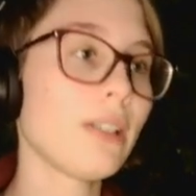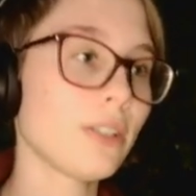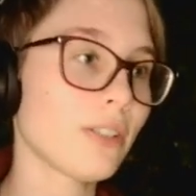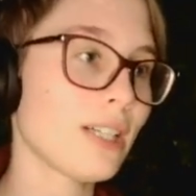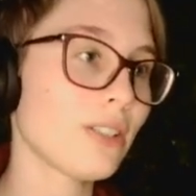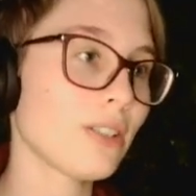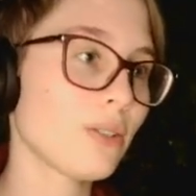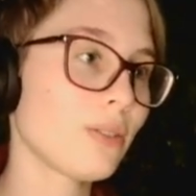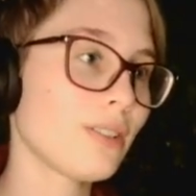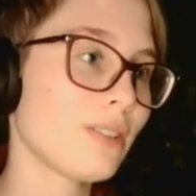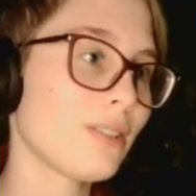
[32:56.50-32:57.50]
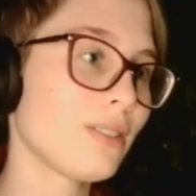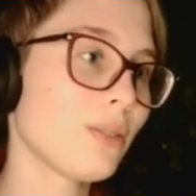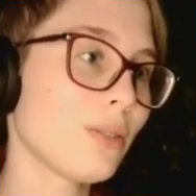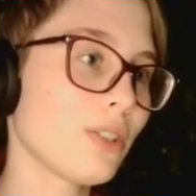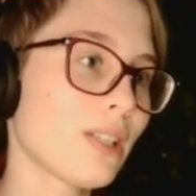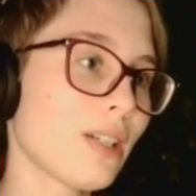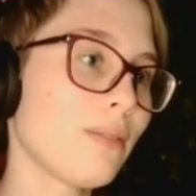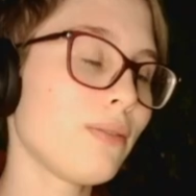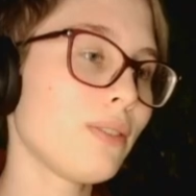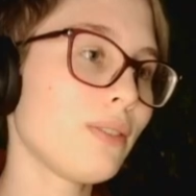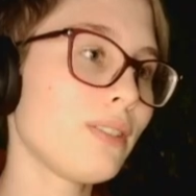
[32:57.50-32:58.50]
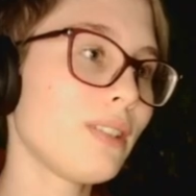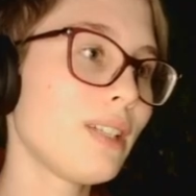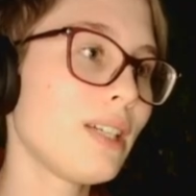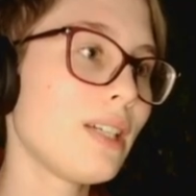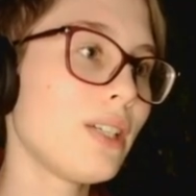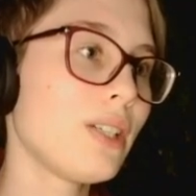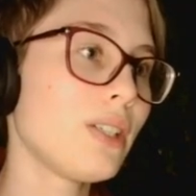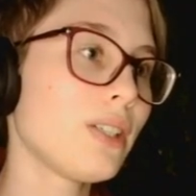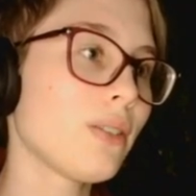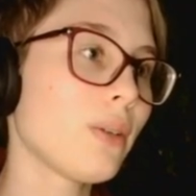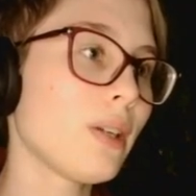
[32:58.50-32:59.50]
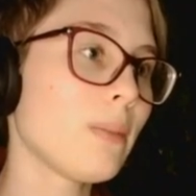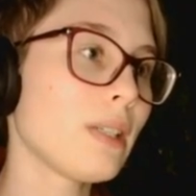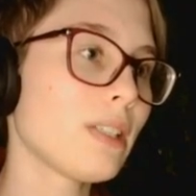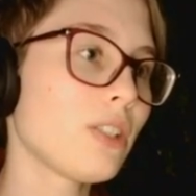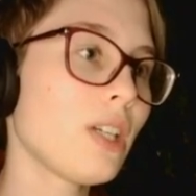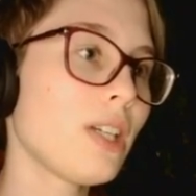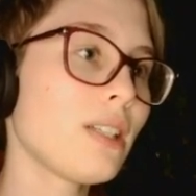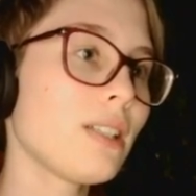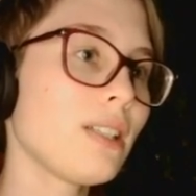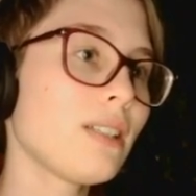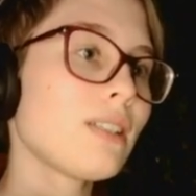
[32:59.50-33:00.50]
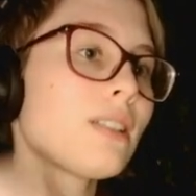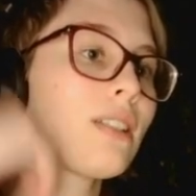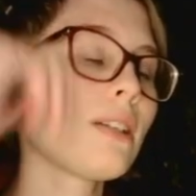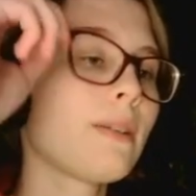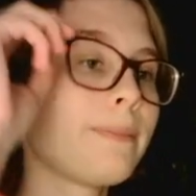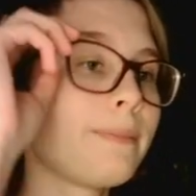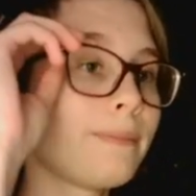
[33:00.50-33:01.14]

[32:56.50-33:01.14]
pillar I do. Which is helpful. 0 enemies adjacent.